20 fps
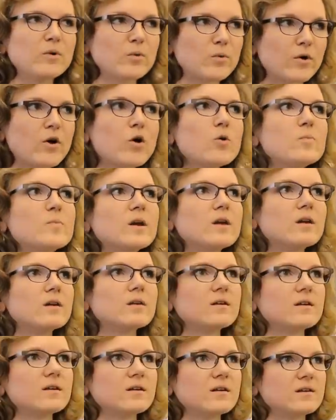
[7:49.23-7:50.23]
but we're
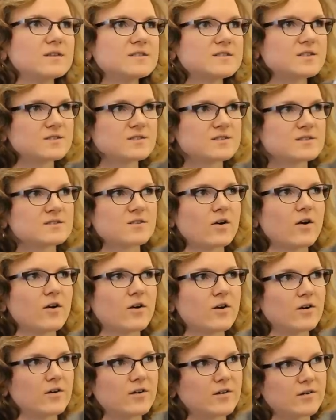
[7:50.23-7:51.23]
hoping, uh, since
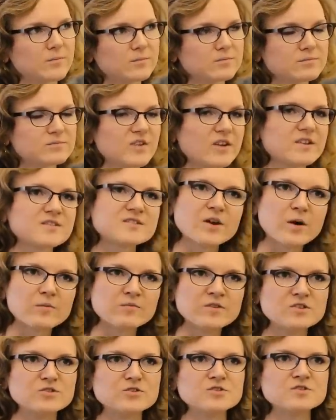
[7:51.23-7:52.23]
our
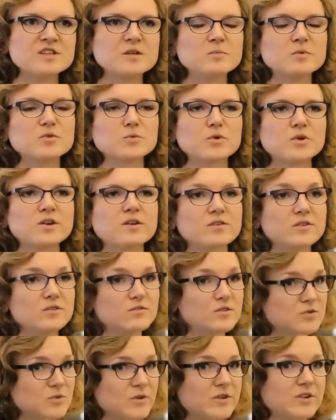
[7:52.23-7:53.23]
desktop features team is working on the
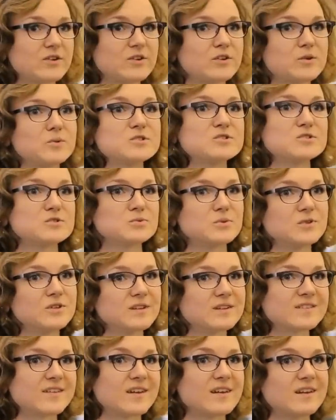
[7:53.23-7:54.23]
visual editor, which is really
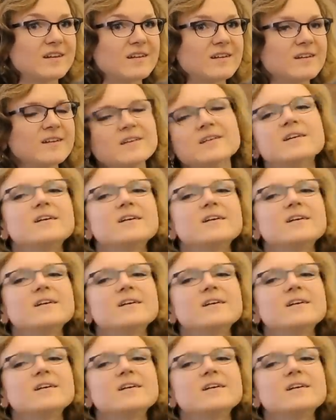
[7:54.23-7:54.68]
exciting,